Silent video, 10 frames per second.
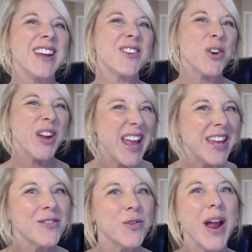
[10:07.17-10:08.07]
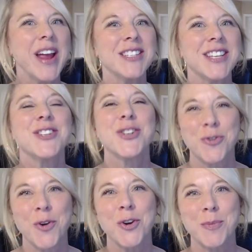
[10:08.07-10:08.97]
creative ways to
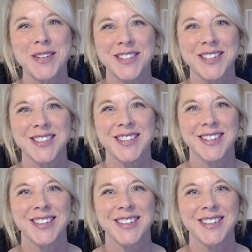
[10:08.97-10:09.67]
grow your business.